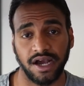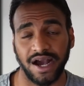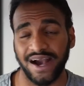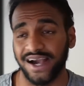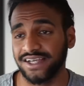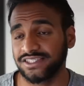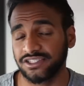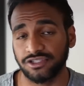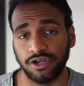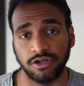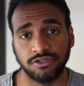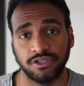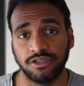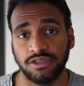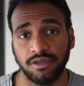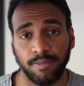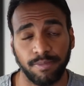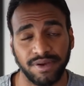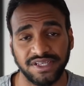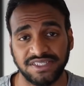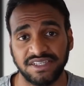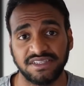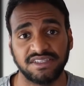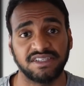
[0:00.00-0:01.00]
I started the
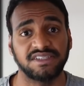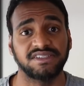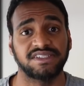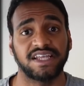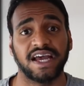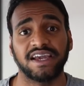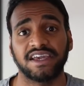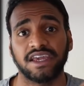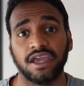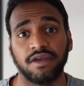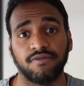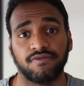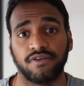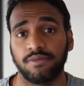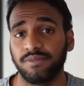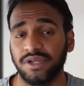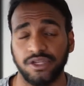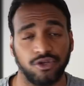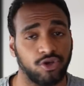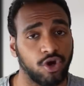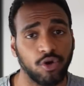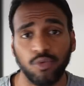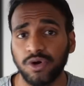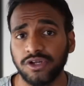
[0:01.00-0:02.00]
businesses, that came from
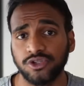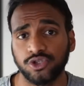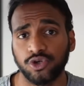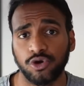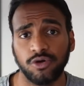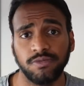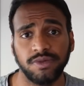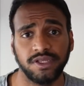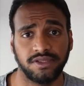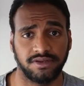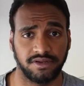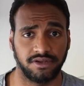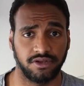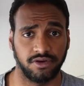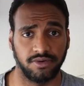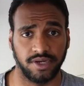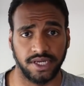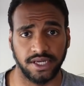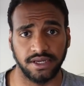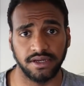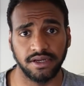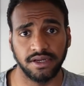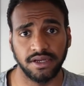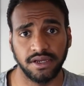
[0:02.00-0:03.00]
me. No one told me to do
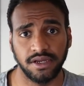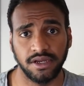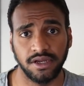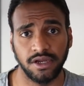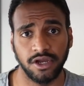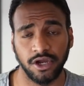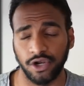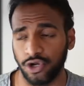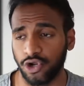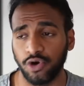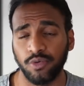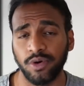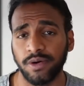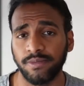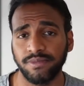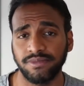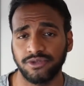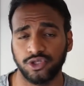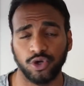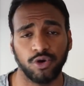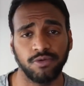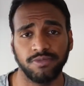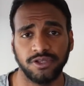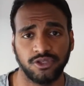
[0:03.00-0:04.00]
it. No
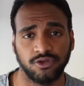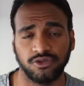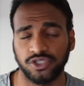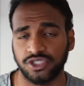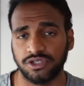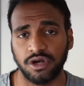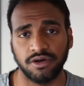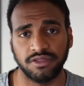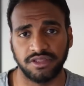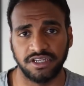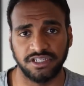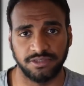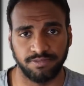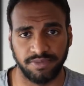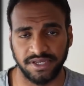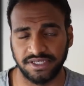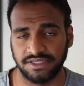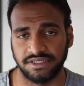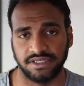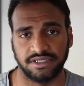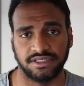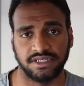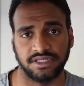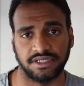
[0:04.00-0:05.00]
one told me to start these
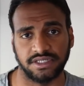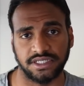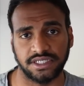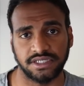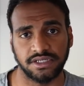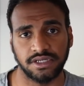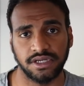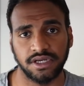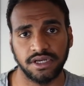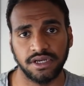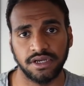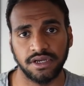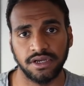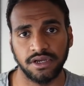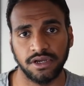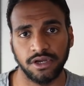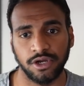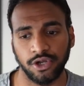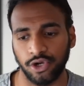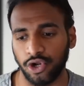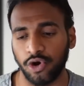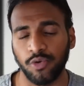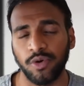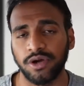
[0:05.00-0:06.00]
businesses.
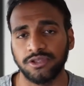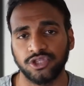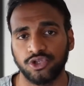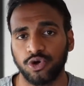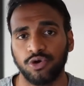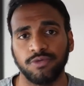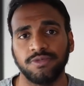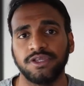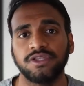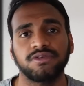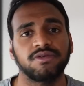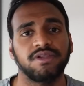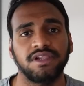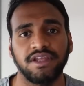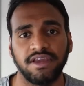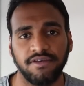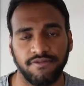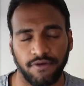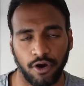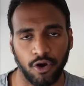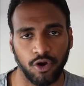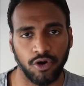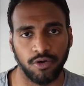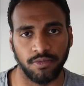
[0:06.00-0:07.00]
No one told me to
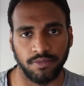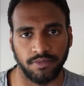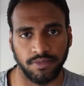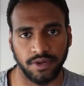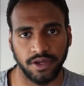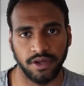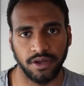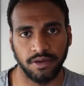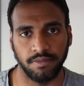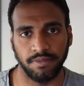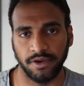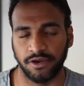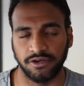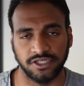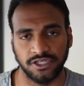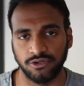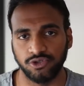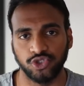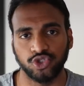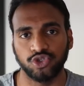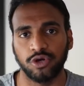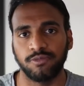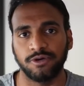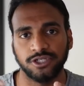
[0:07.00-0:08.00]
leave home because there were
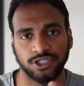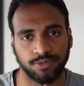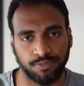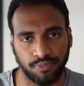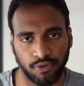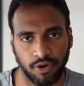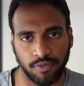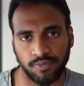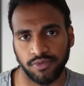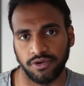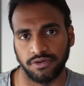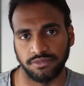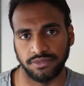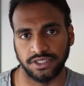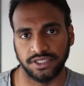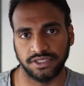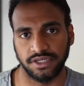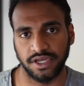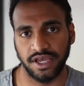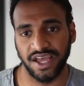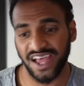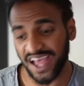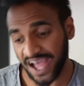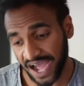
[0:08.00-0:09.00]
so much
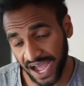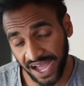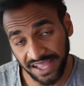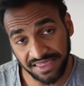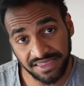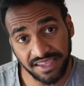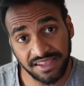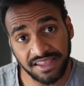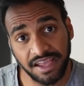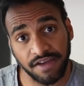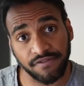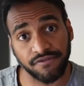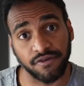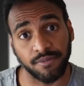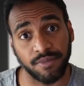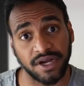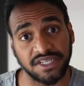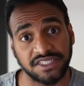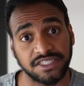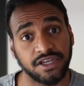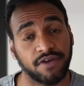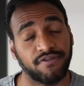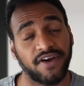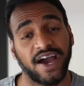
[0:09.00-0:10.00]
problems. I did that for
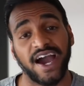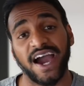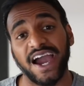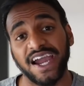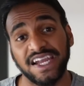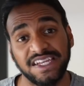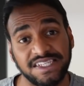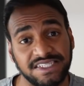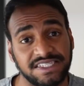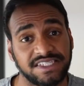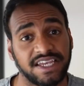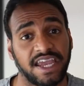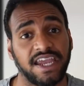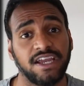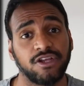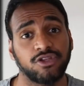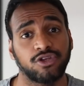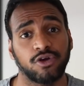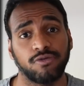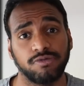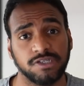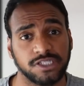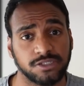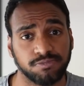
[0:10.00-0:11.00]
myself. I take
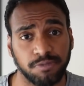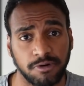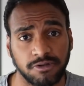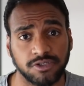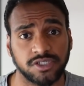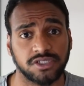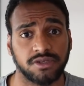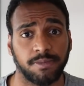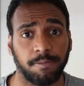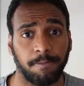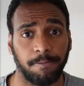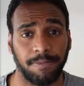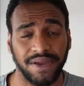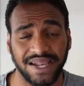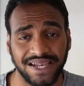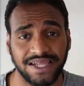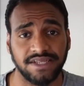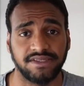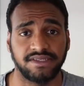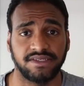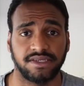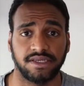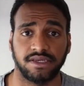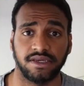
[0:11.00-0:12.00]
the
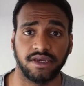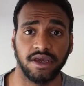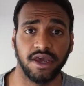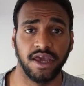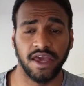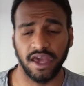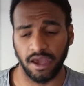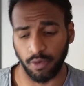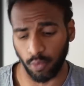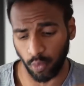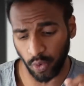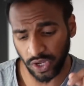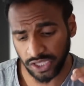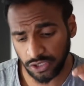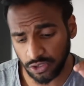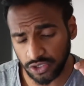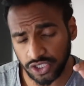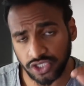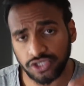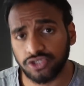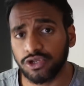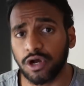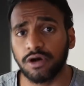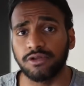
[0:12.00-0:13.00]
responsibility. And when you
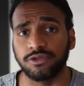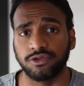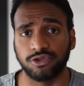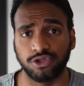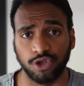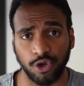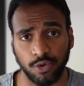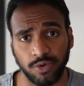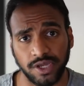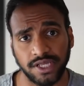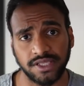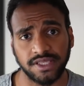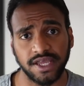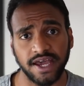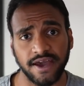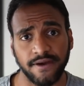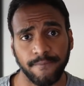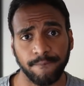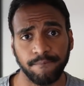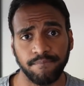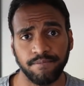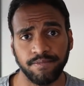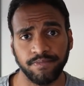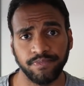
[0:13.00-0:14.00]
start doing
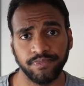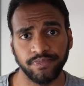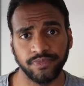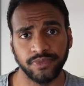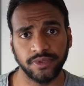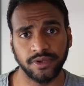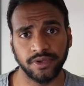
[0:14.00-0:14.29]
that,